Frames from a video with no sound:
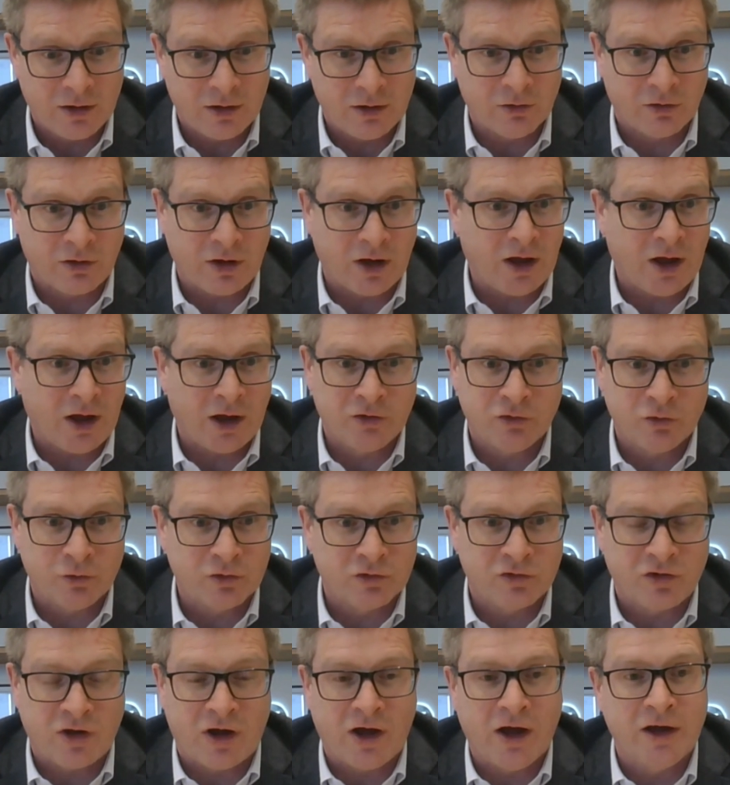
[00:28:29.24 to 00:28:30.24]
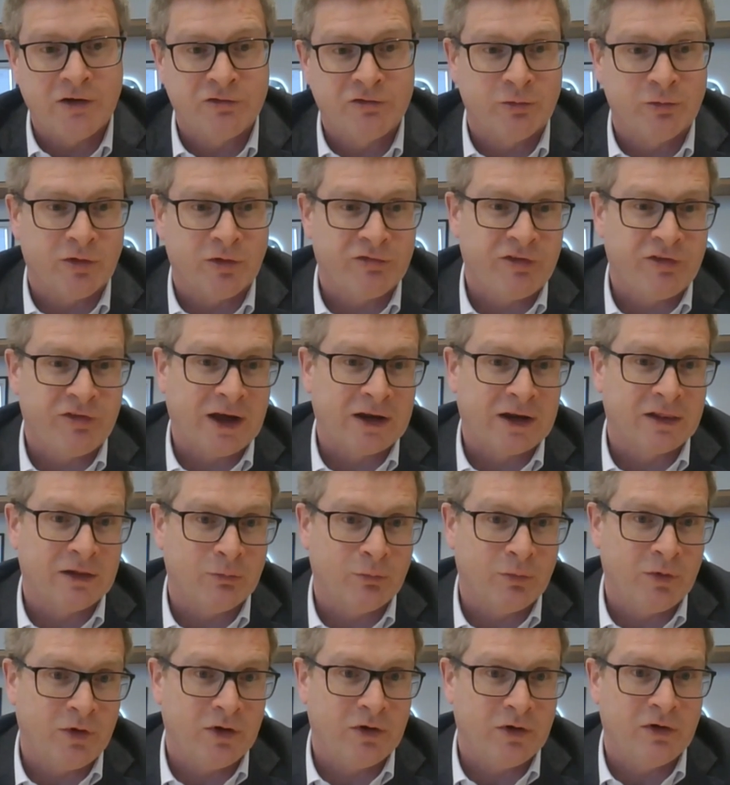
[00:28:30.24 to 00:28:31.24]
Look, I don't hide from the fact
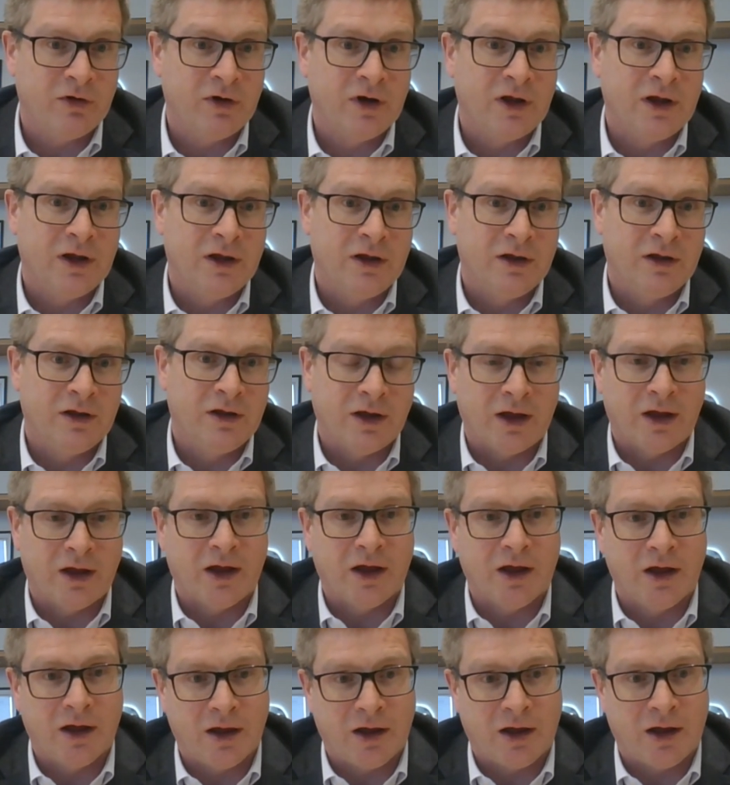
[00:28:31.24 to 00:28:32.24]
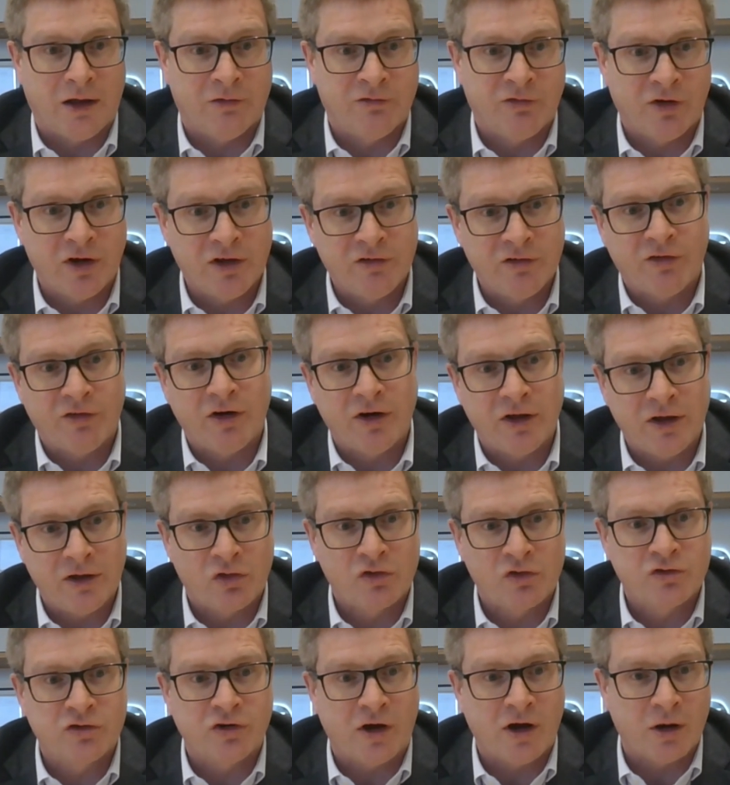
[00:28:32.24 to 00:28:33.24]
that we're a very, very
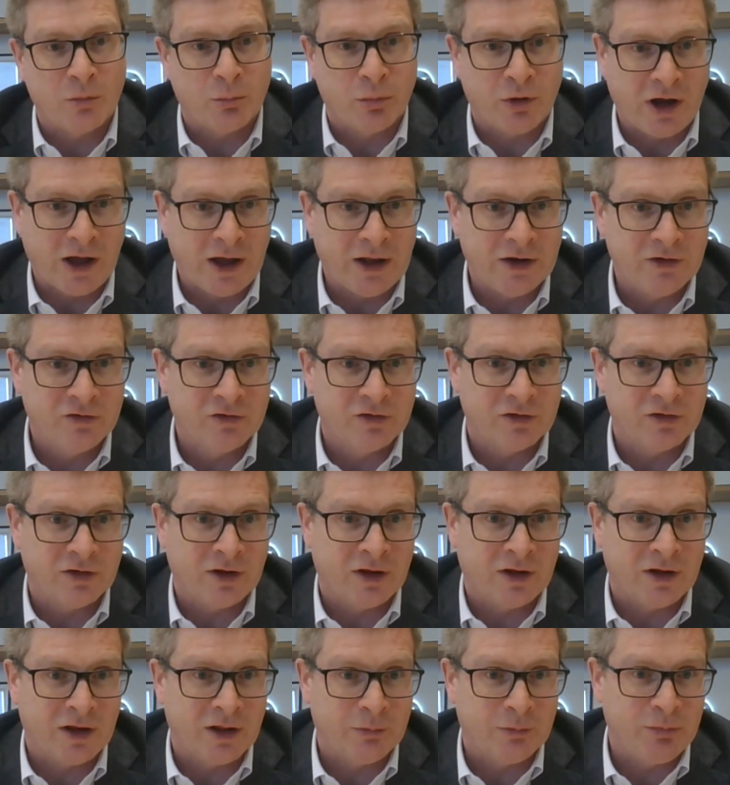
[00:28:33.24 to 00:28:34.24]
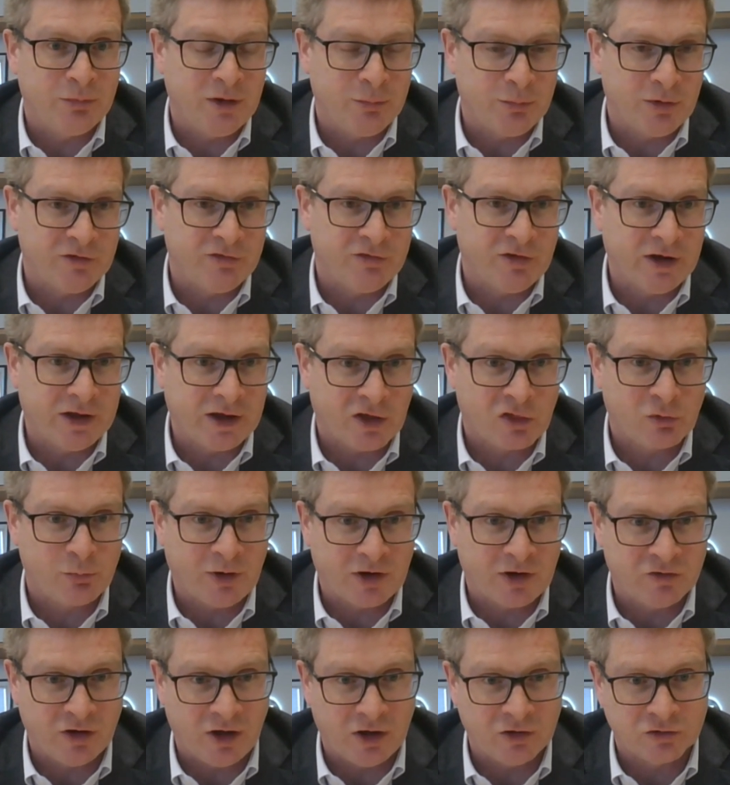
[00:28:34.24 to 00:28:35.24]
strong brand and that people have high
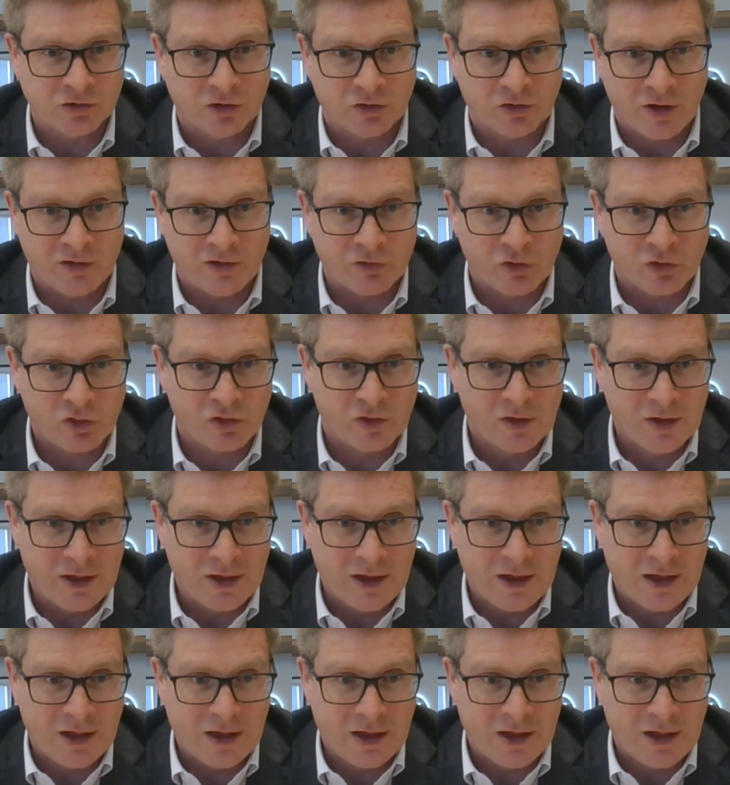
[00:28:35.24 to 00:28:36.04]
expectations of us.